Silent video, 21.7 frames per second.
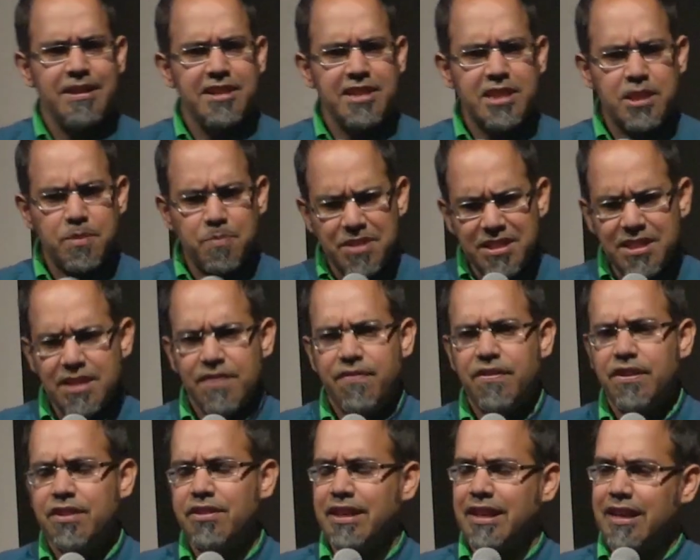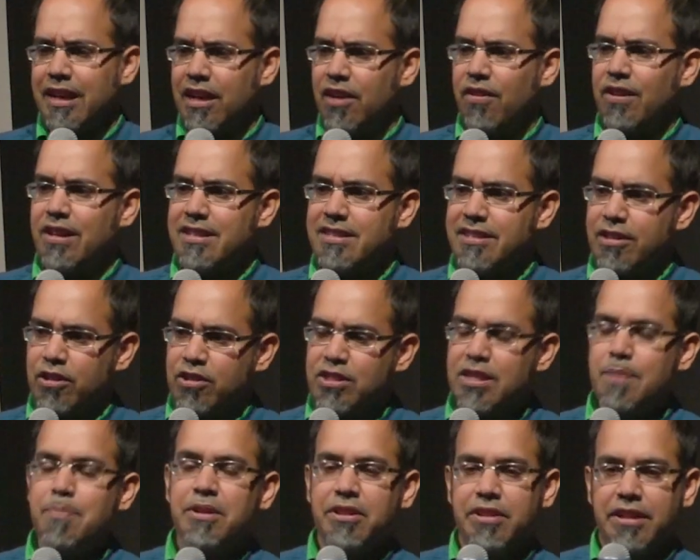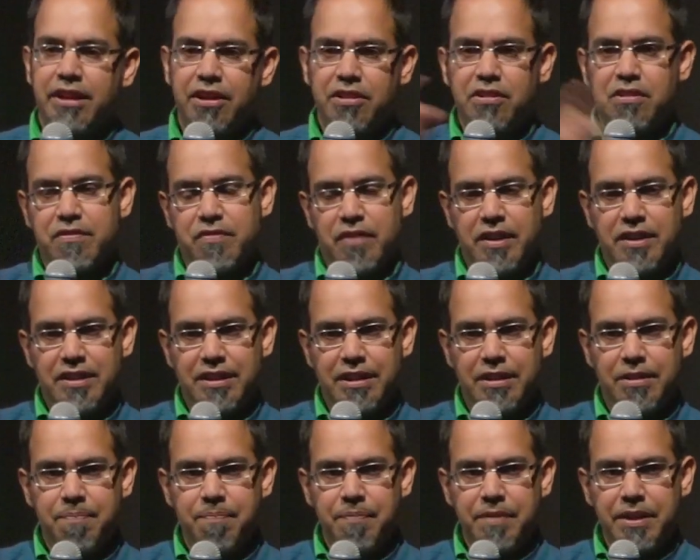specifically in areas that are typically underfunded.